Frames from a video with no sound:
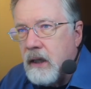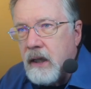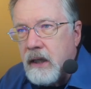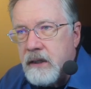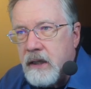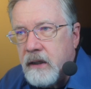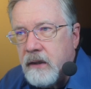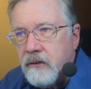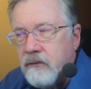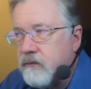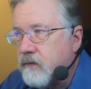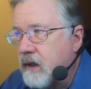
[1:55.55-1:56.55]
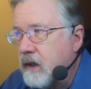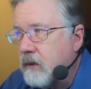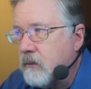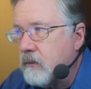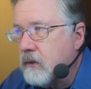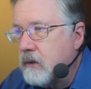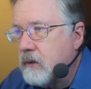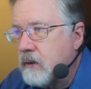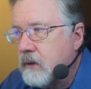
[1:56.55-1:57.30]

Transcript: and yet it has found